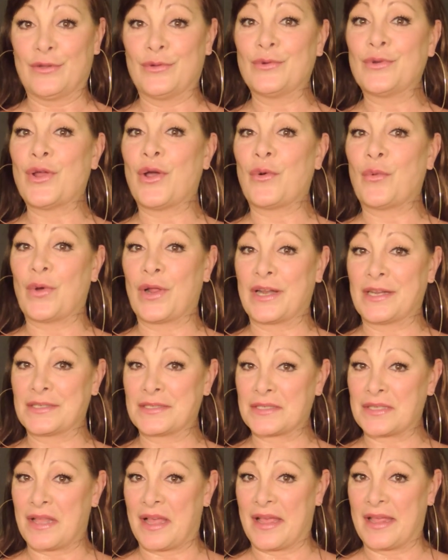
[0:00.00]
You know what
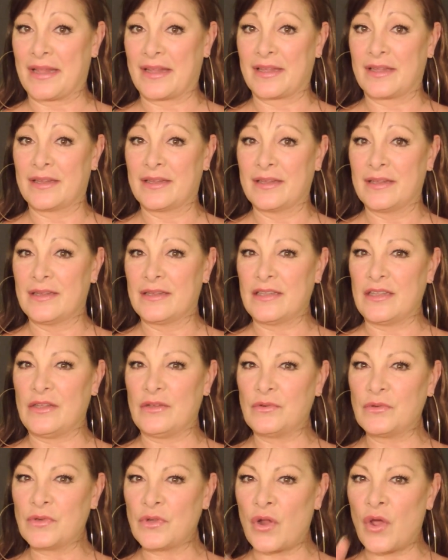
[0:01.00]
it's like.
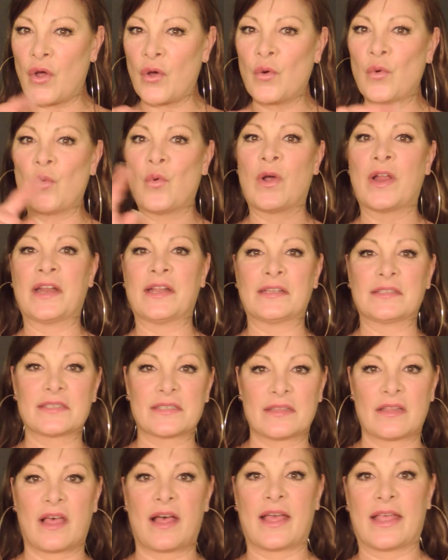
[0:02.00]
You know what
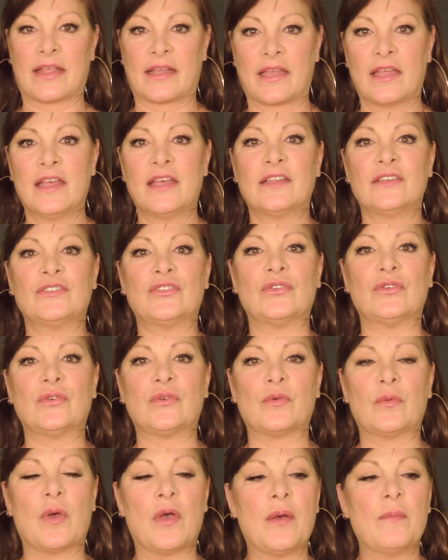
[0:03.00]
it's like
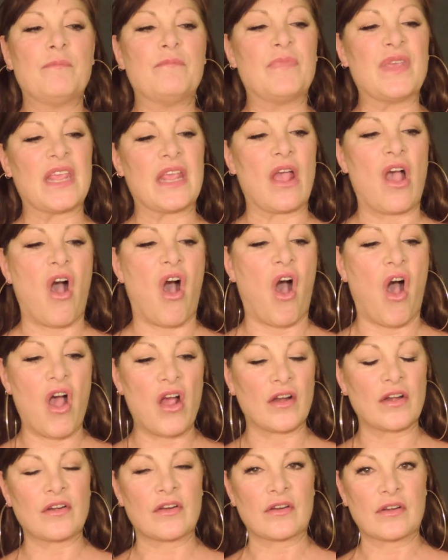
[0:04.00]
to be
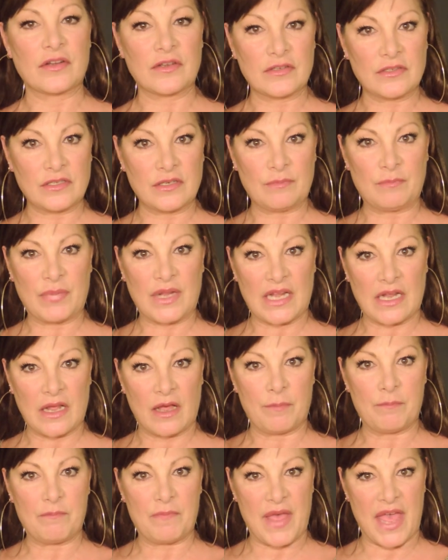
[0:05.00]
honored to
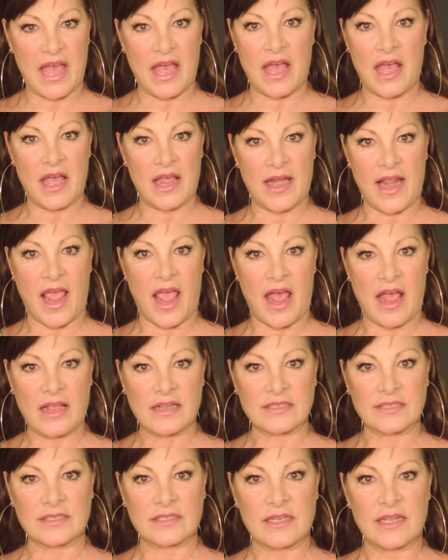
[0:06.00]
be a
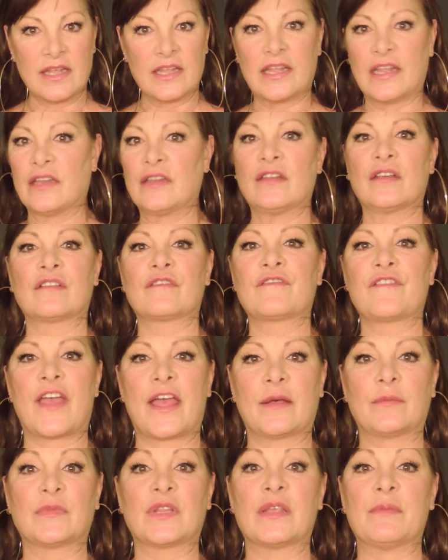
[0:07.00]
badass in your
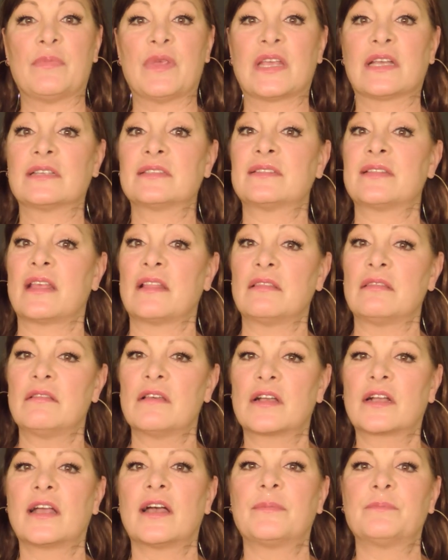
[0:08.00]
family because they
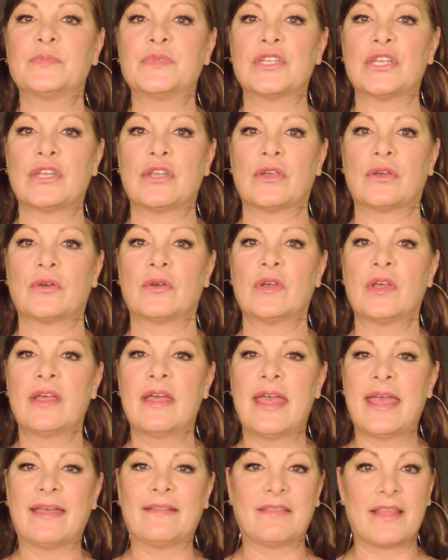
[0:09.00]
look up to you
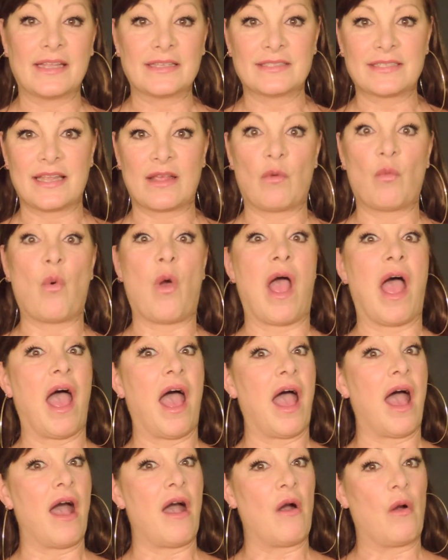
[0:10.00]
and they say,
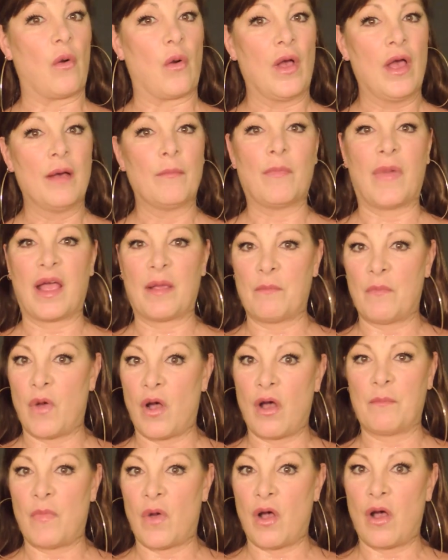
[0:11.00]
wow, my,
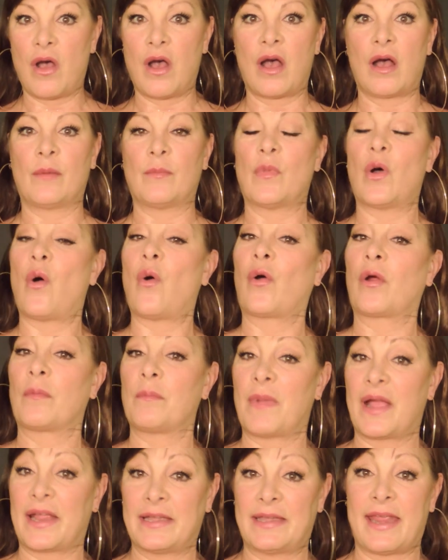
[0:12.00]
my mom
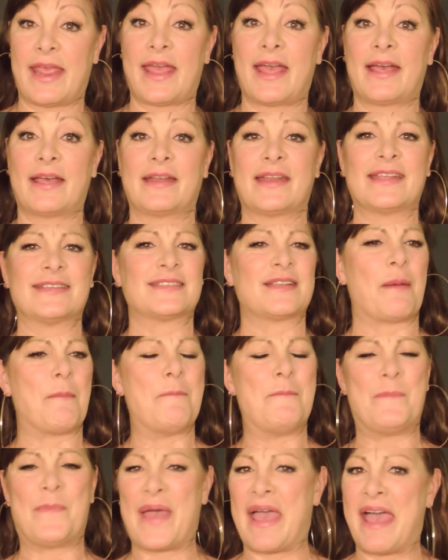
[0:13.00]
or my dad is a
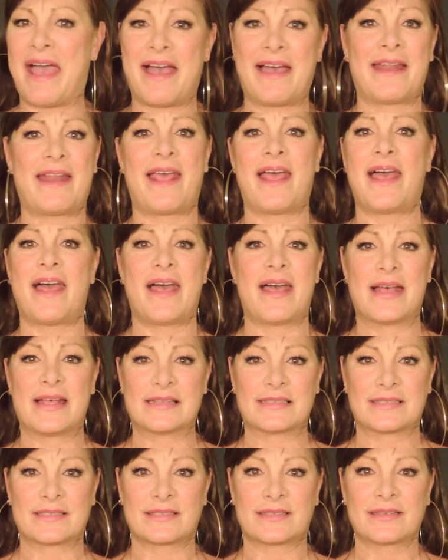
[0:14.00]

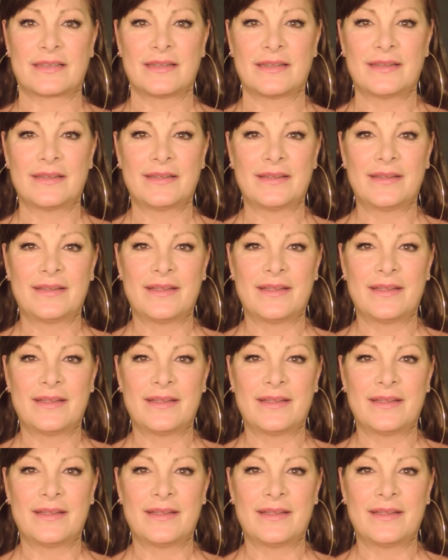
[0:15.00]
badass.